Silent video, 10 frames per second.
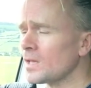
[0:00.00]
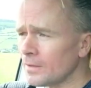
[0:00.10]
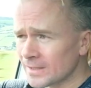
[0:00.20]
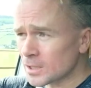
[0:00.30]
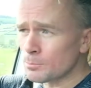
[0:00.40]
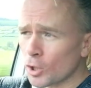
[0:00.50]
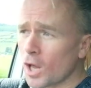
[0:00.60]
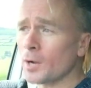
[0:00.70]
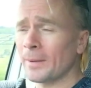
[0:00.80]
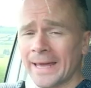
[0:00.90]
This is
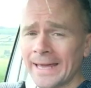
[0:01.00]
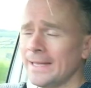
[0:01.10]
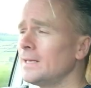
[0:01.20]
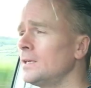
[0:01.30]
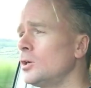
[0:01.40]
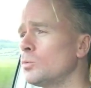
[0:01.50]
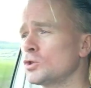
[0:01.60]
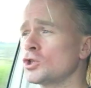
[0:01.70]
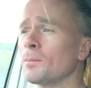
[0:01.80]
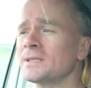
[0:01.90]
Murlough Bay, which
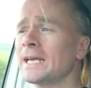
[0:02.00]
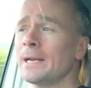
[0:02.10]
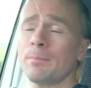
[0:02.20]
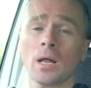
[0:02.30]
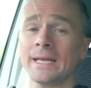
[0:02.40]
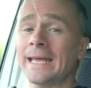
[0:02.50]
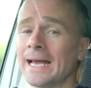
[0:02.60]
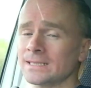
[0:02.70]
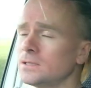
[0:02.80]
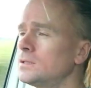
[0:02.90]
is up beside
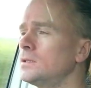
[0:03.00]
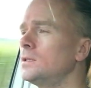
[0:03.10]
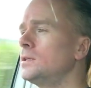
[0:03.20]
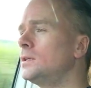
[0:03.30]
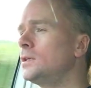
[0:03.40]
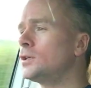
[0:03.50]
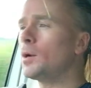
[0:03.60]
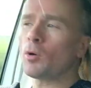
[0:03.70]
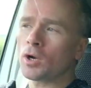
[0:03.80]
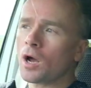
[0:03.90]
Ballycastle. Now,
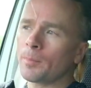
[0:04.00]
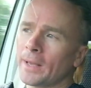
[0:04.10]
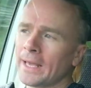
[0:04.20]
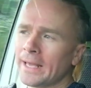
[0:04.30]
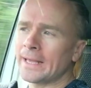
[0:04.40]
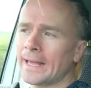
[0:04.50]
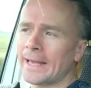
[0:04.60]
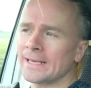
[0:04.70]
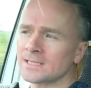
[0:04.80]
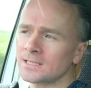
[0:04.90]
Murlough Bay
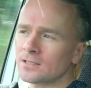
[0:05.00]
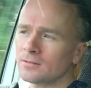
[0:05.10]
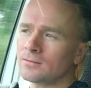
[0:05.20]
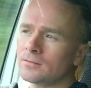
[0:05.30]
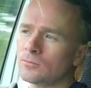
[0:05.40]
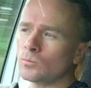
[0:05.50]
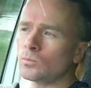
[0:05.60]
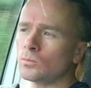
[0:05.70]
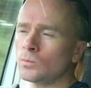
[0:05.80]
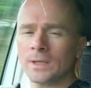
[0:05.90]
isn't
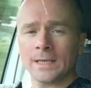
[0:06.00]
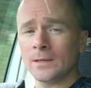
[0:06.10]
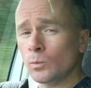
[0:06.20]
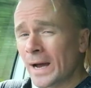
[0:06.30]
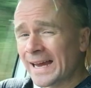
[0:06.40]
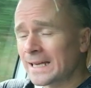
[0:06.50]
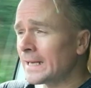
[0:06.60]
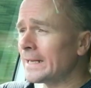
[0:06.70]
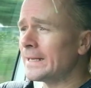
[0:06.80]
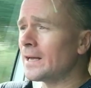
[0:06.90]
really
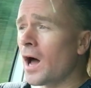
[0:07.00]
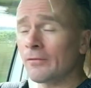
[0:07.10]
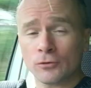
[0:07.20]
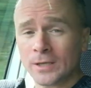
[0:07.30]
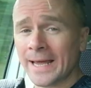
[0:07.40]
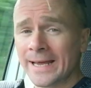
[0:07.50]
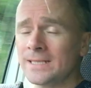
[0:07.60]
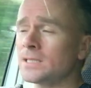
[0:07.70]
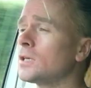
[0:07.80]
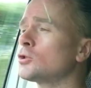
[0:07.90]
widely
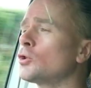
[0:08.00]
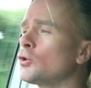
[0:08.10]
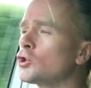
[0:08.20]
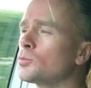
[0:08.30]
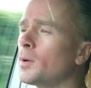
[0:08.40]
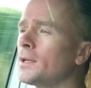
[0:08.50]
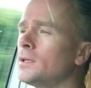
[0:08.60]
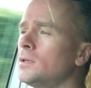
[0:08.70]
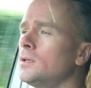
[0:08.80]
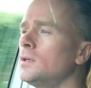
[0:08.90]
advertised as a tourist spot.
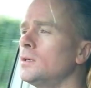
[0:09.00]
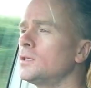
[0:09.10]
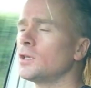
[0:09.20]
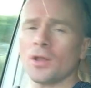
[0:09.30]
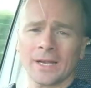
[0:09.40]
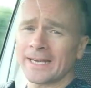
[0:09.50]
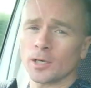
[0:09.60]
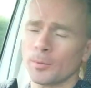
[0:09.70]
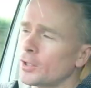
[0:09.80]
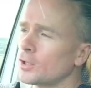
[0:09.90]
You'll not hear
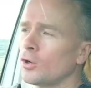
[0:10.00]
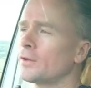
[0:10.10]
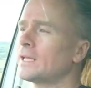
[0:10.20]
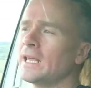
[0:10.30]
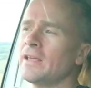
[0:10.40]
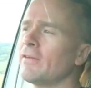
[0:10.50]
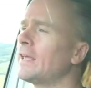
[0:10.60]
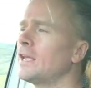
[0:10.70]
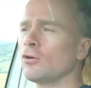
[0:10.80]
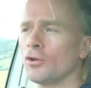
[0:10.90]
about it on the
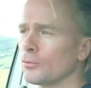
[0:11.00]
TV or on the